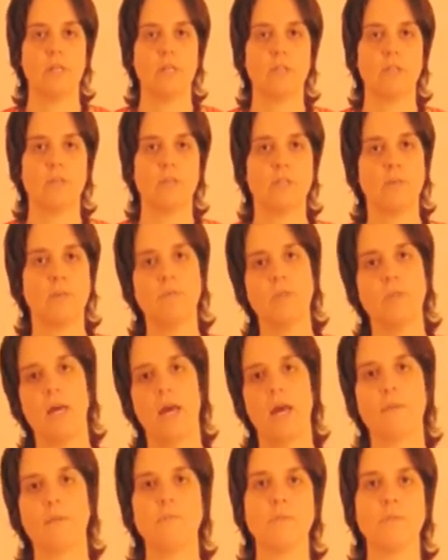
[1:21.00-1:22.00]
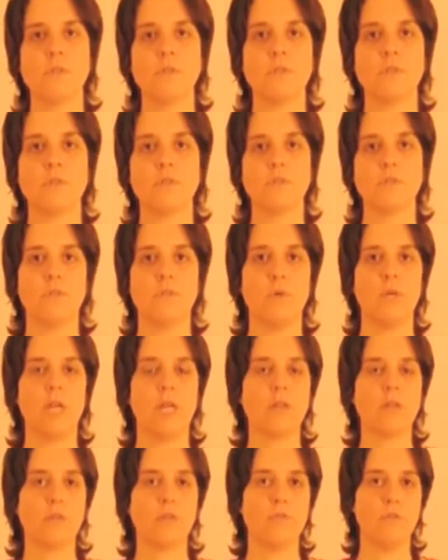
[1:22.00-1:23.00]
So sometimes we
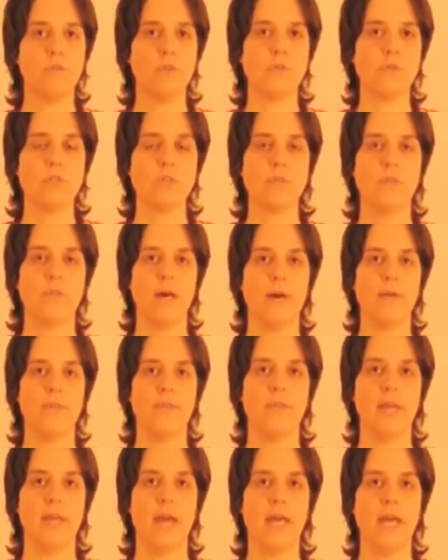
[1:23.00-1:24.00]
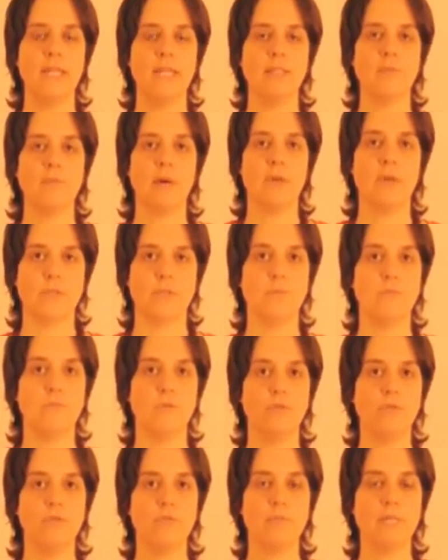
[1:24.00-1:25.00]
get confused about that, about the
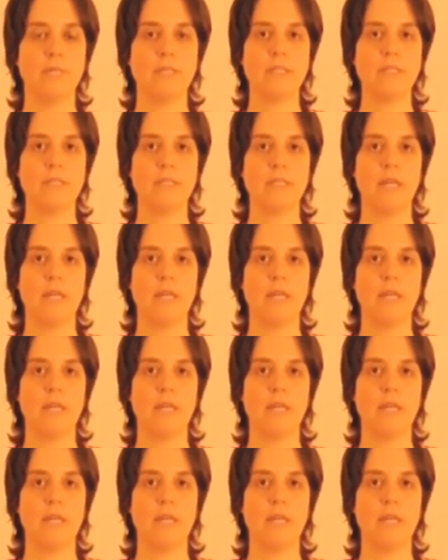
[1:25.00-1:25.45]
movements,